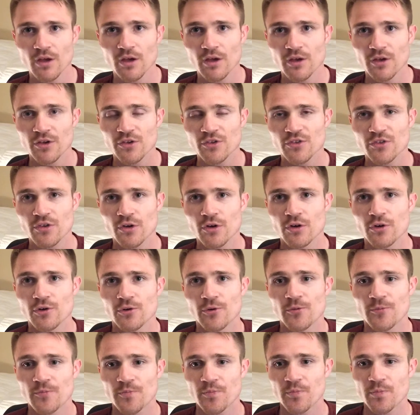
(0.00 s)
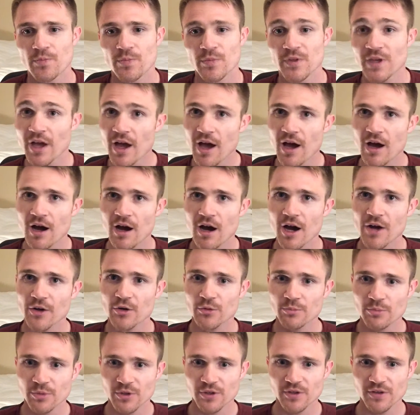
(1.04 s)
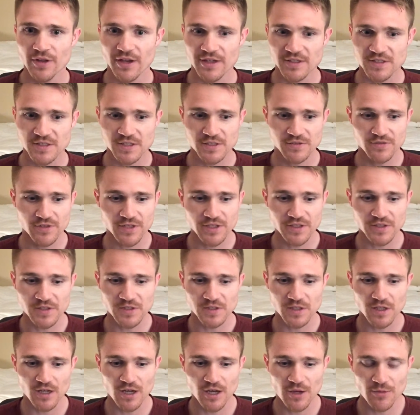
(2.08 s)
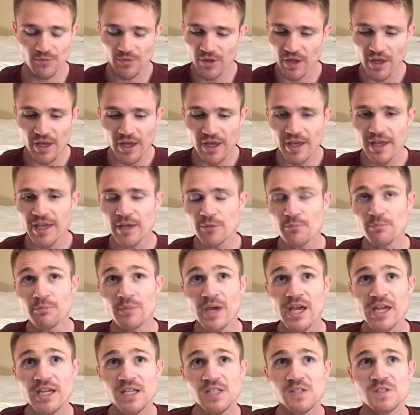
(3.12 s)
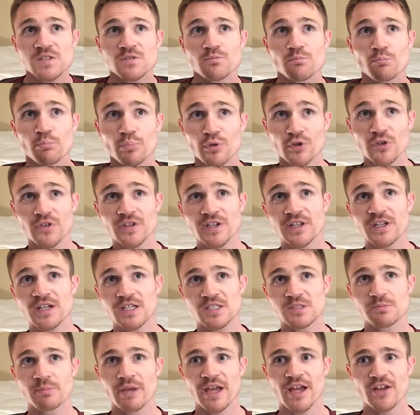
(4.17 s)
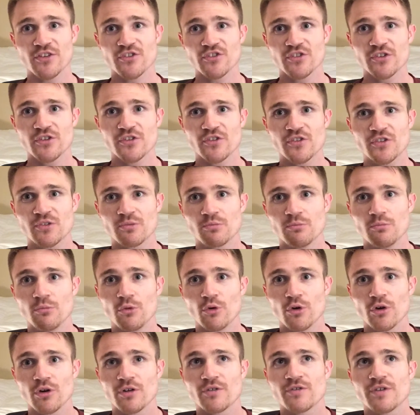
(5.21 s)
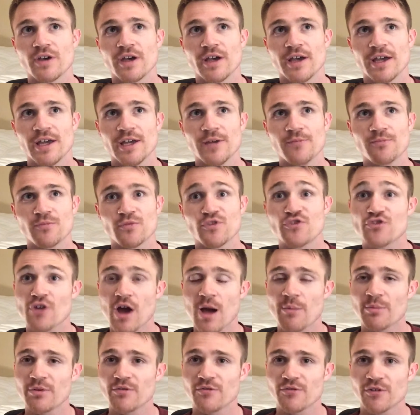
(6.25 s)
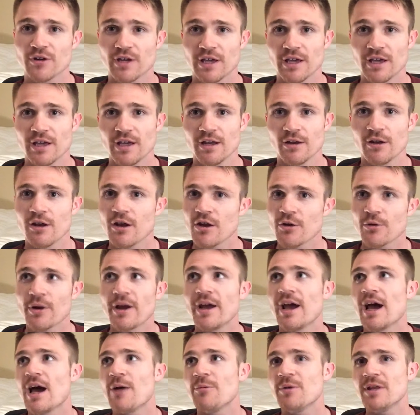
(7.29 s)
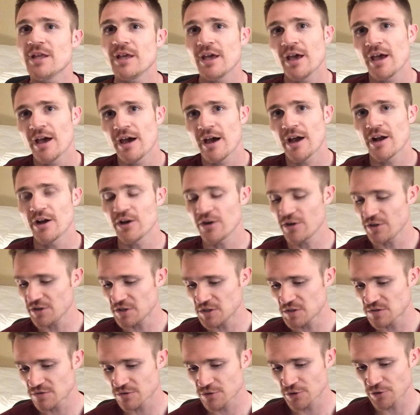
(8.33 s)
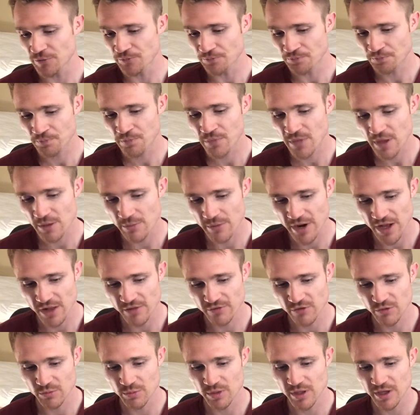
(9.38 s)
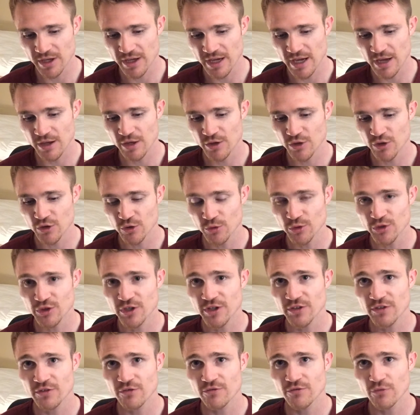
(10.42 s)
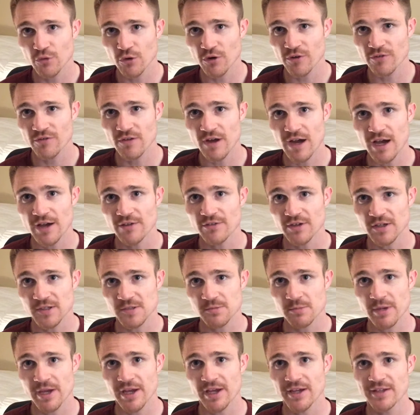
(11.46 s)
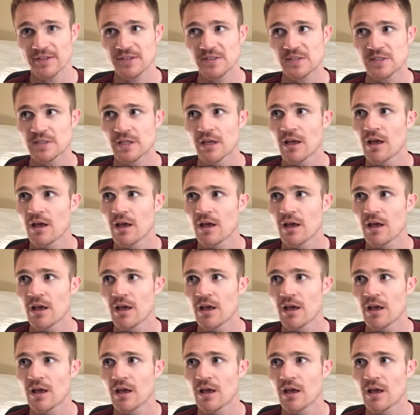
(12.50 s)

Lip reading: So yeah, auto build SCVs. It makes building expansions more of a drop and forget, right? How many, I don't know, at least in my level of play, when you get to 4 or 5 expands,